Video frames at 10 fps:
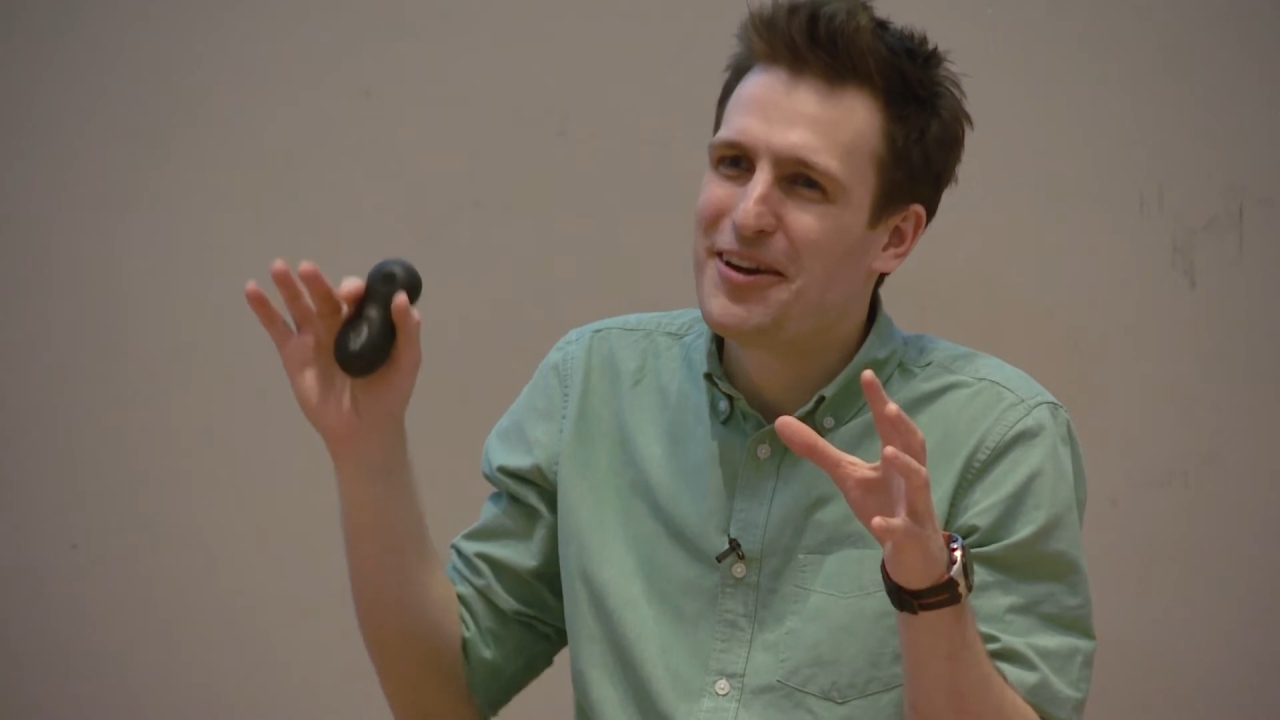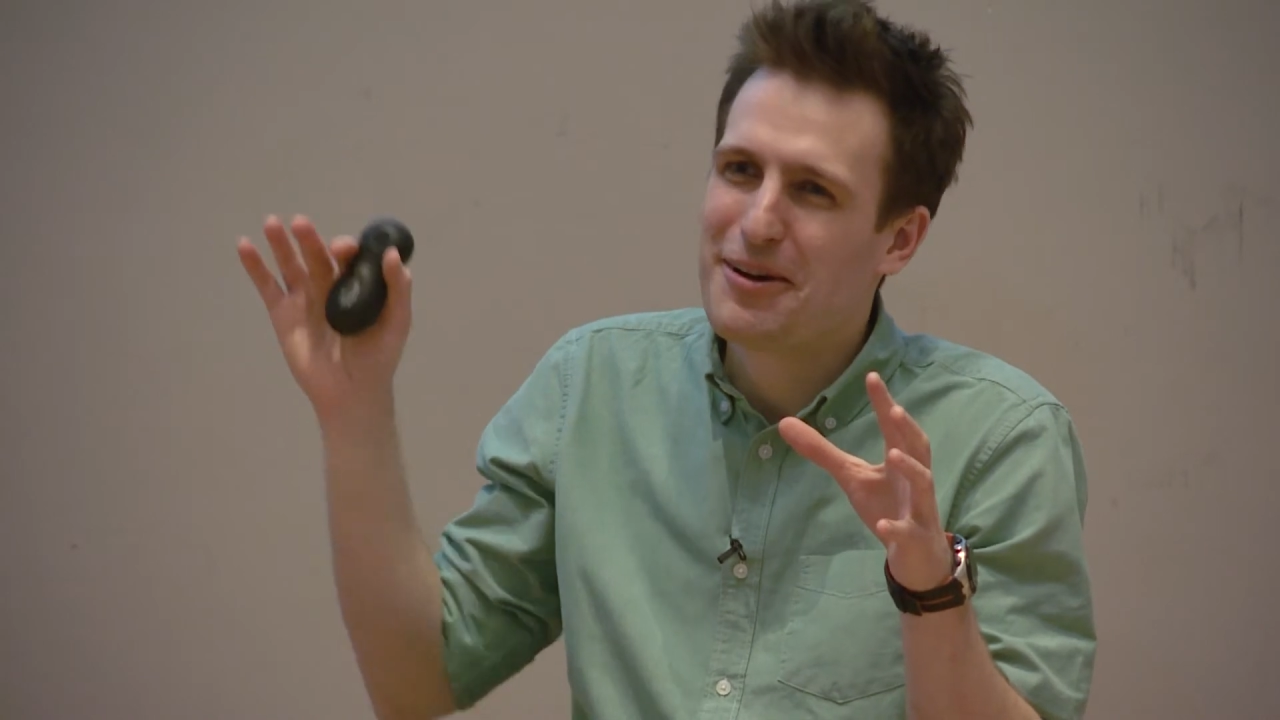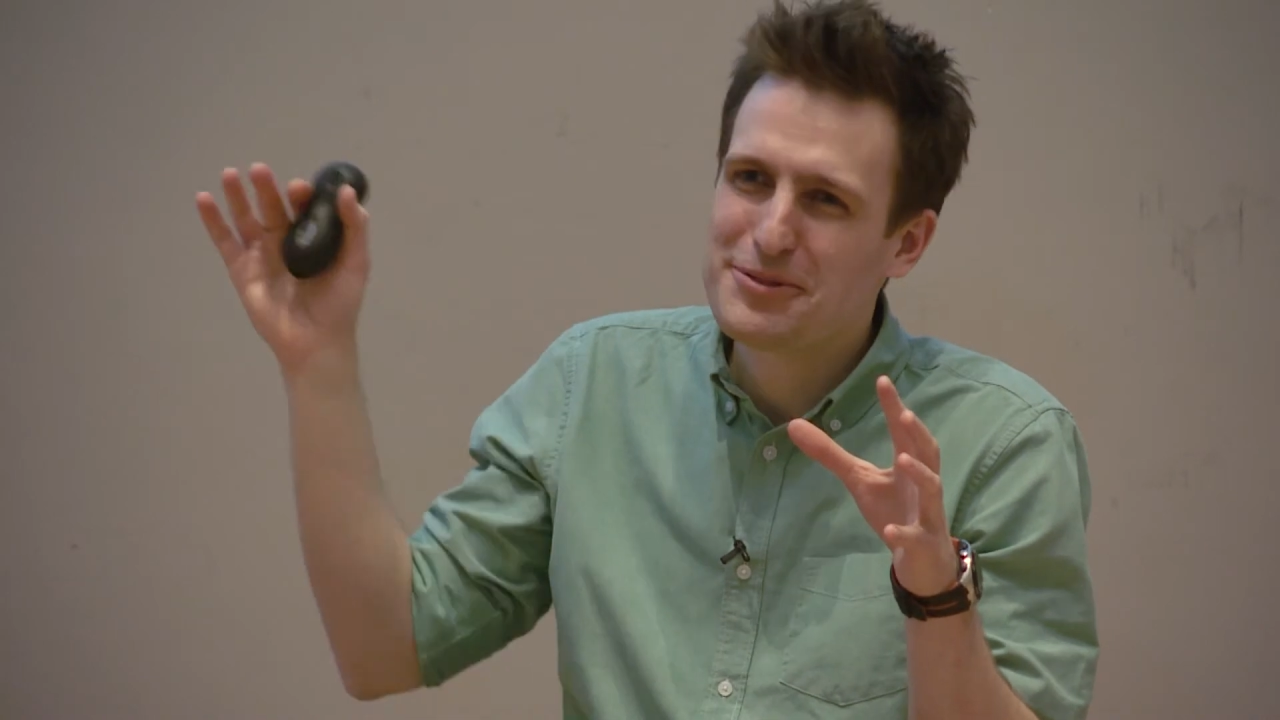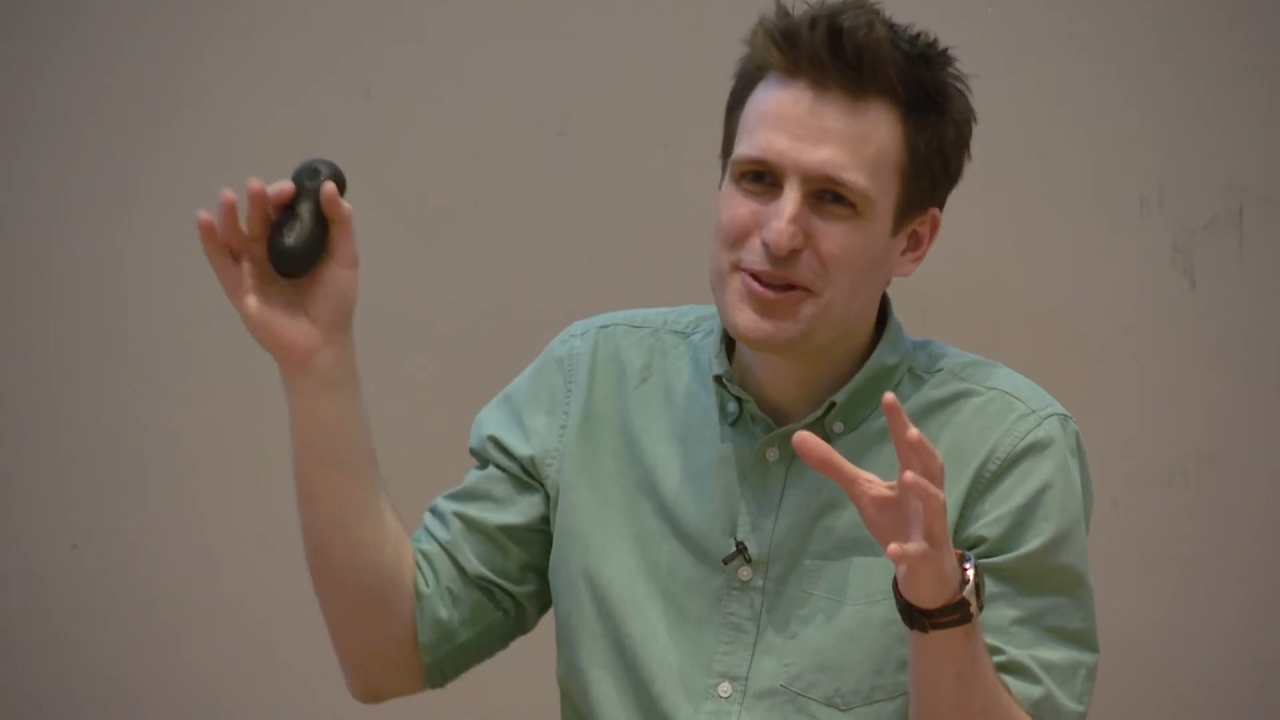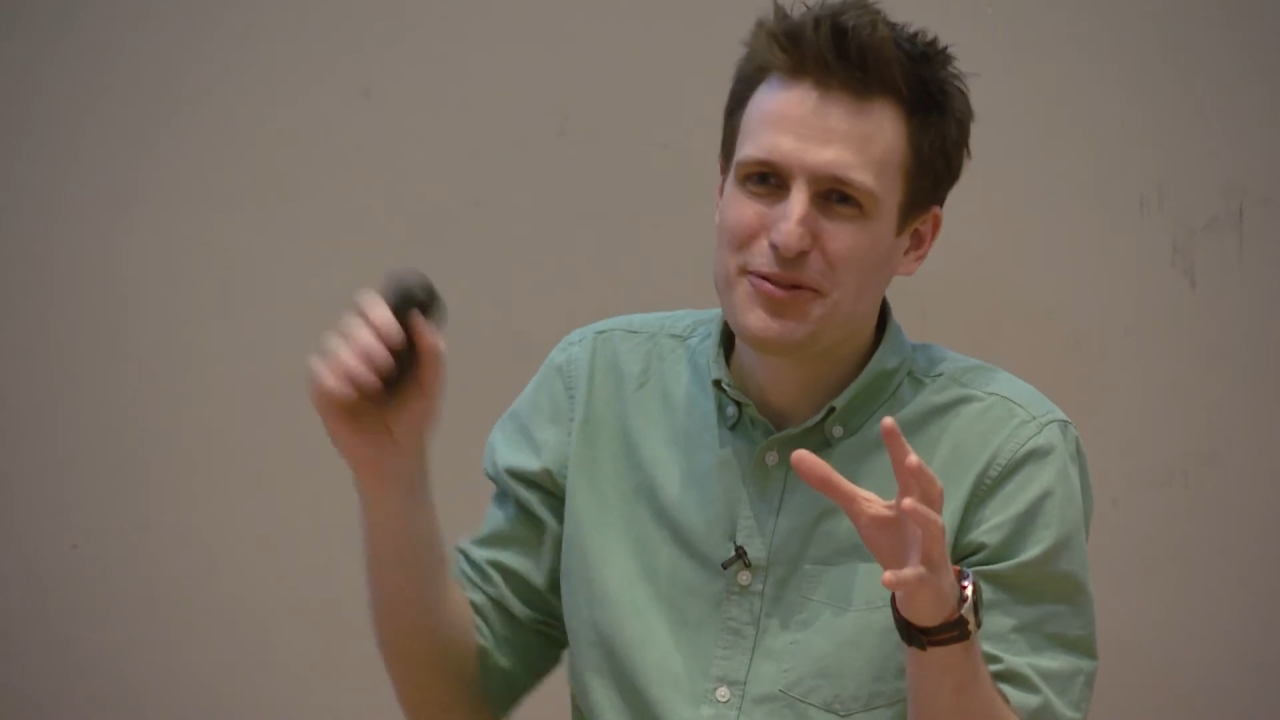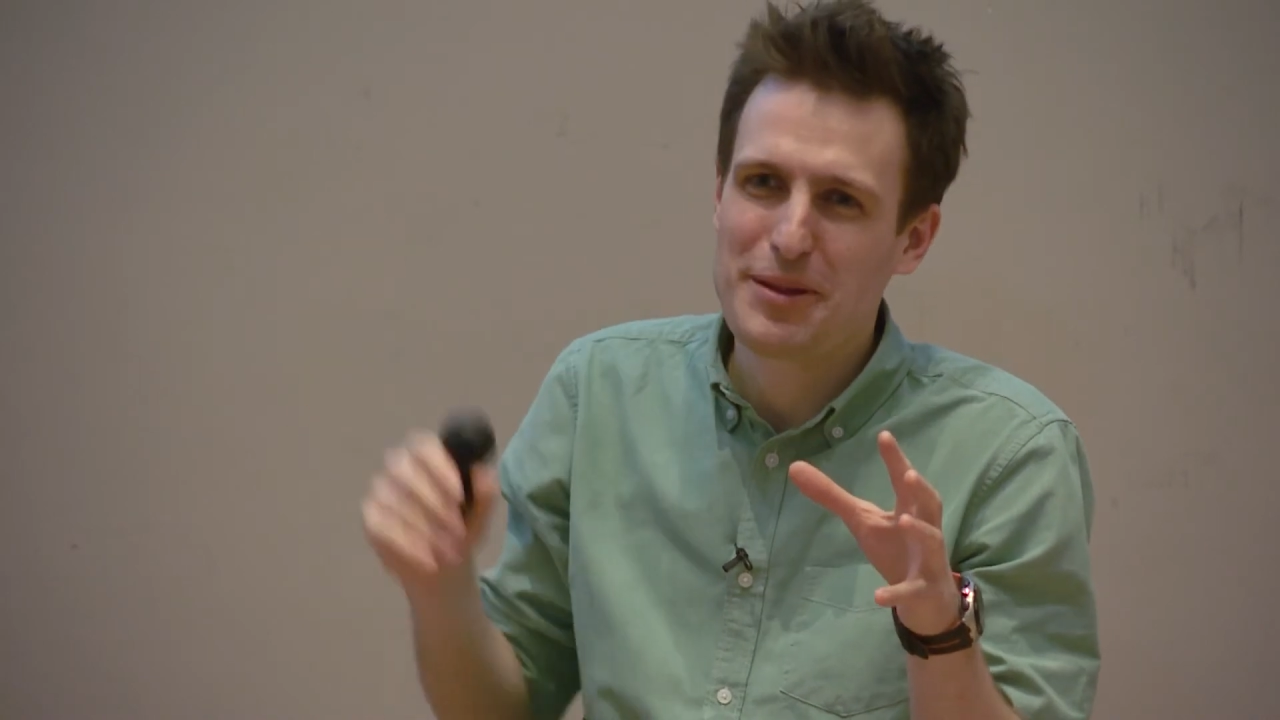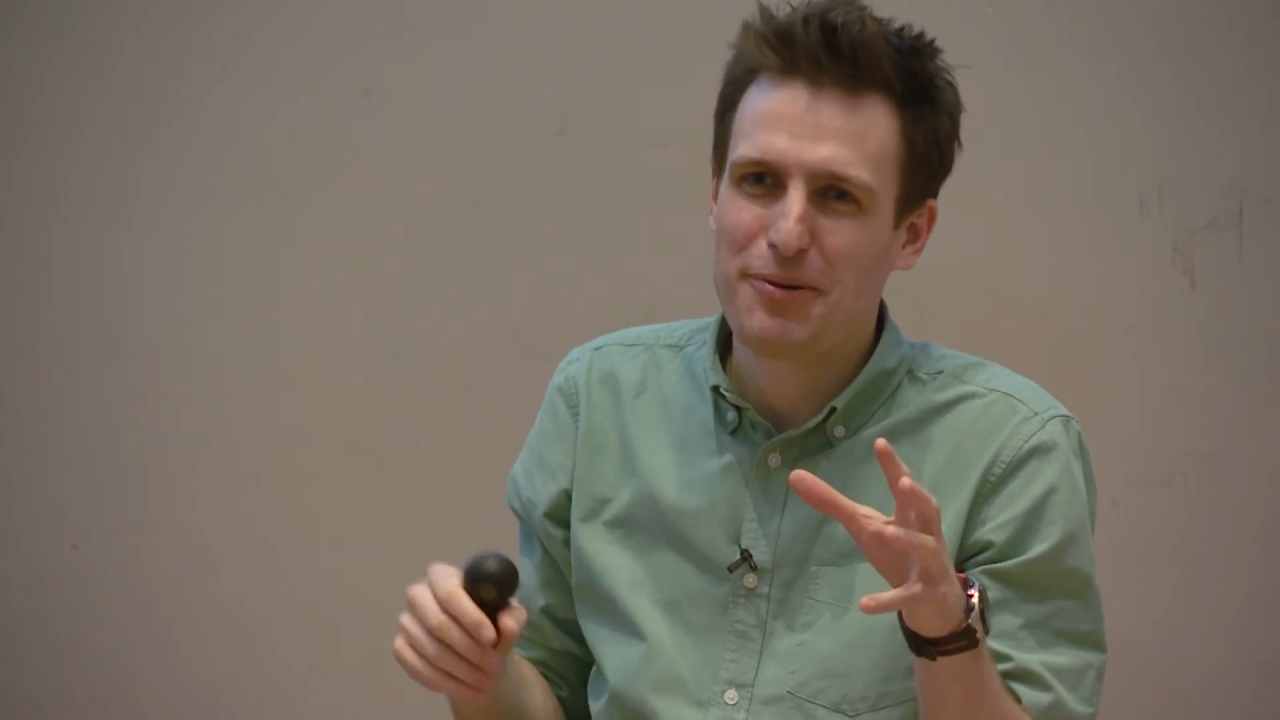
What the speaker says: it comes down from the